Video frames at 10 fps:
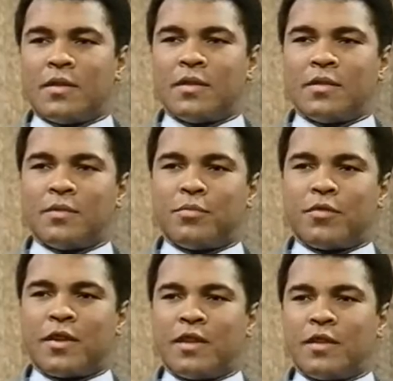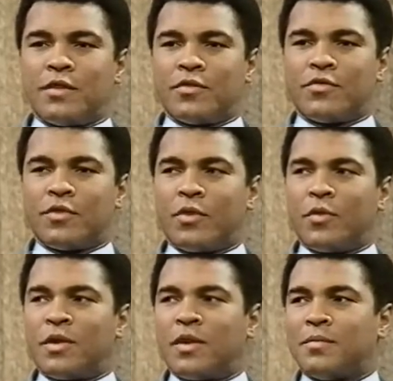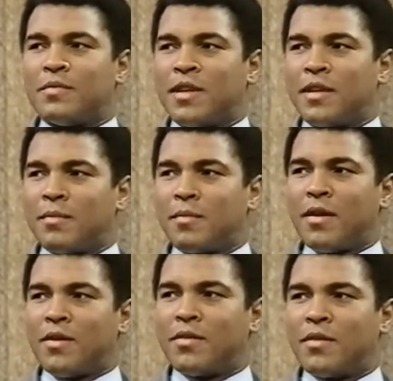your brain controls what comes out of your mouth.